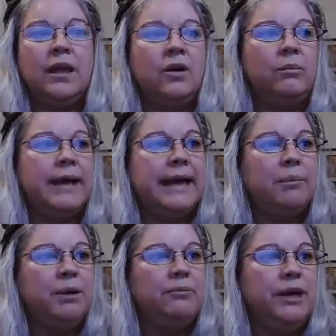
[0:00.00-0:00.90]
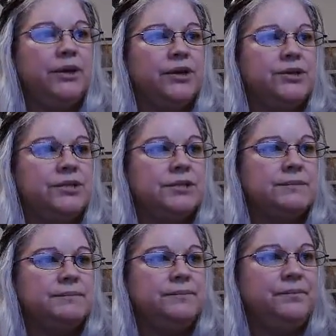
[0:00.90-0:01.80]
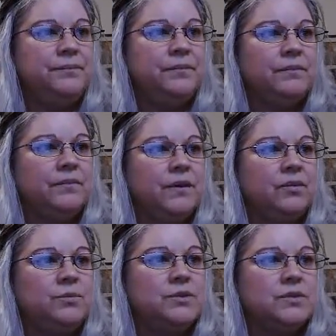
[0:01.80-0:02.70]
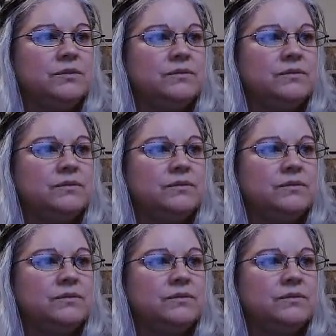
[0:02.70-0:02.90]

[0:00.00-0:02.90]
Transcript: hello, my happy readers. Oops.